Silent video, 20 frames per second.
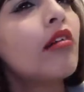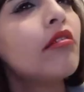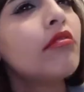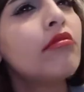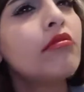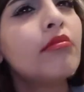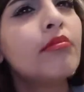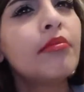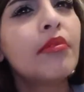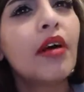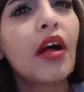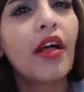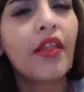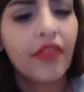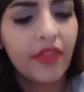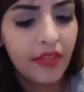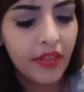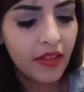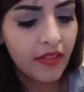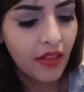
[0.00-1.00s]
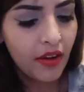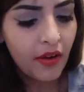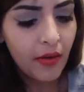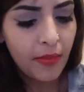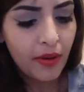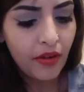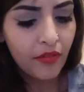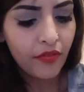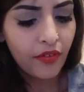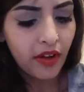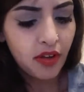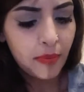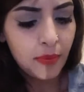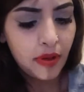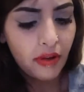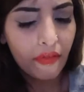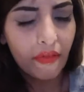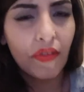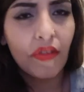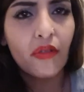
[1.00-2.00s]
I think they're about
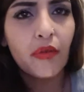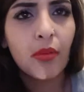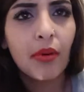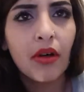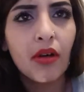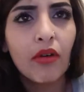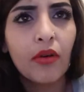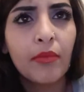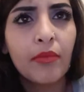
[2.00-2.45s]
£5 as well,